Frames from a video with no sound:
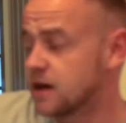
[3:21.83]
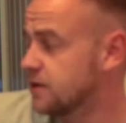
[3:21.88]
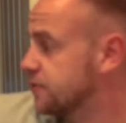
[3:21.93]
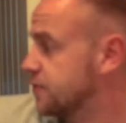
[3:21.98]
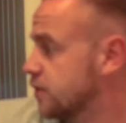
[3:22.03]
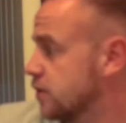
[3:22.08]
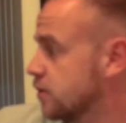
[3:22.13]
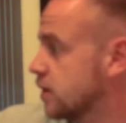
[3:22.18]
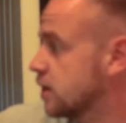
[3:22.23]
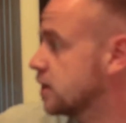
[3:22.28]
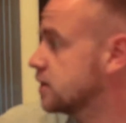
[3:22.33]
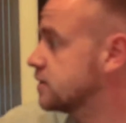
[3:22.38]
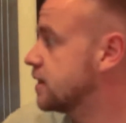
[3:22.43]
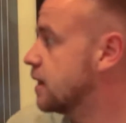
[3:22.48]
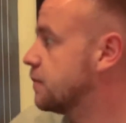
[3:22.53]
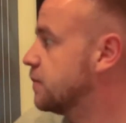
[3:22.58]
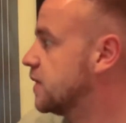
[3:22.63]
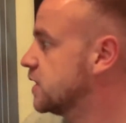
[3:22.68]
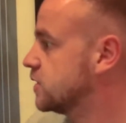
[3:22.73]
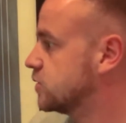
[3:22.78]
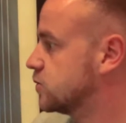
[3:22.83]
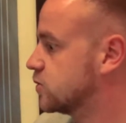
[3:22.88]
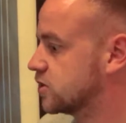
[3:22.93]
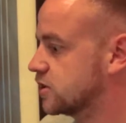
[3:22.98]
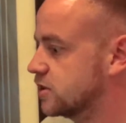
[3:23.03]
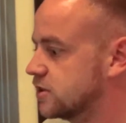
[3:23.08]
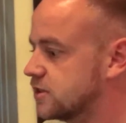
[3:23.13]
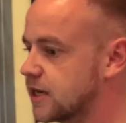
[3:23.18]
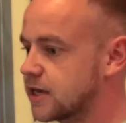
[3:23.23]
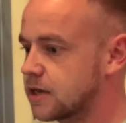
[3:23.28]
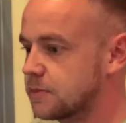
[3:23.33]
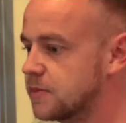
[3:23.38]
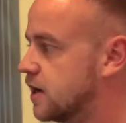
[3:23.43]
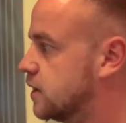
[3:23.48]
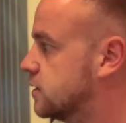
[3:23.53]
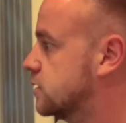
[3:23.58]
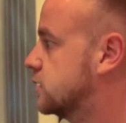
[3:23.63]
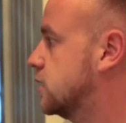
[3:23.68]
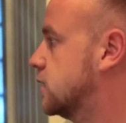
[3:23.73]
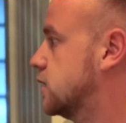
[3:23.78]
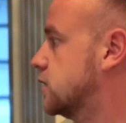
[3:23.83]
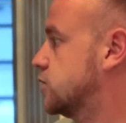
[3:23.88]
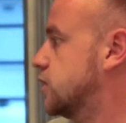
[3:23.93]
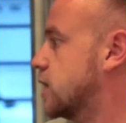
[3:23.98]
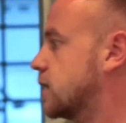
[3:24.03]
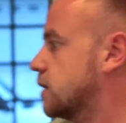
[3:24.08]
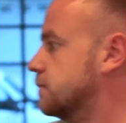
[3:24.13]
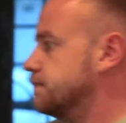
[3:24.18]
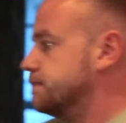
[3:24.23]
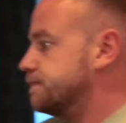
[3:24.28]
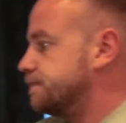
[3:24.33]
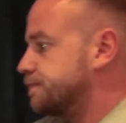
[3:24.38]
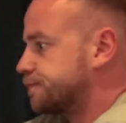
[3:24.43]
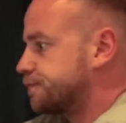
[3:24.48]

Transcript: now for 10 minutes. We're just going to take them out and check them.